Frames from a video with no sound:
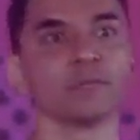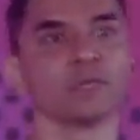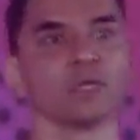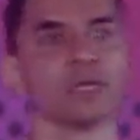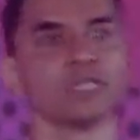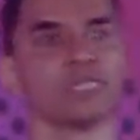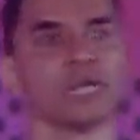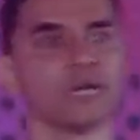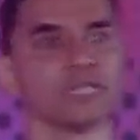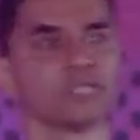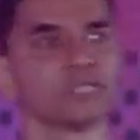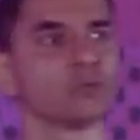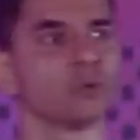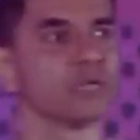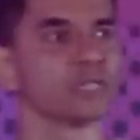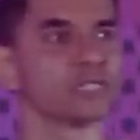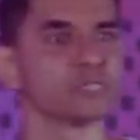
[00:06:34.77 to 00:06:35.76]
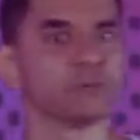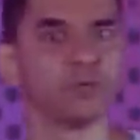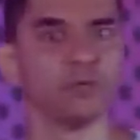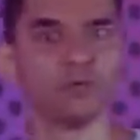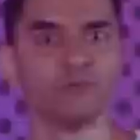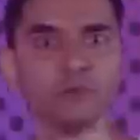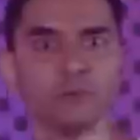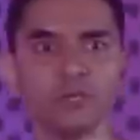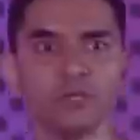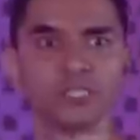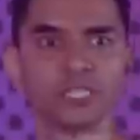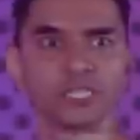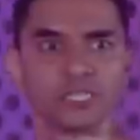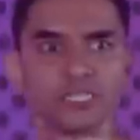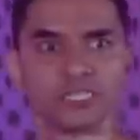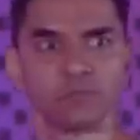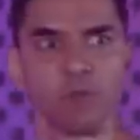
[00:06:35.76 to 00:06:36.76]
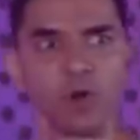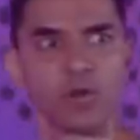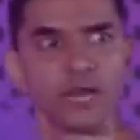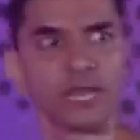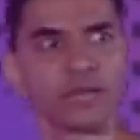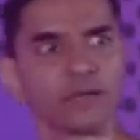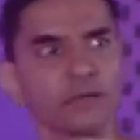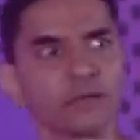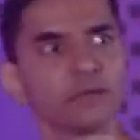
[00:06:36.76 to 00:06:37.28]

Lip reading: Y'all danced to all this beautiful music this morning.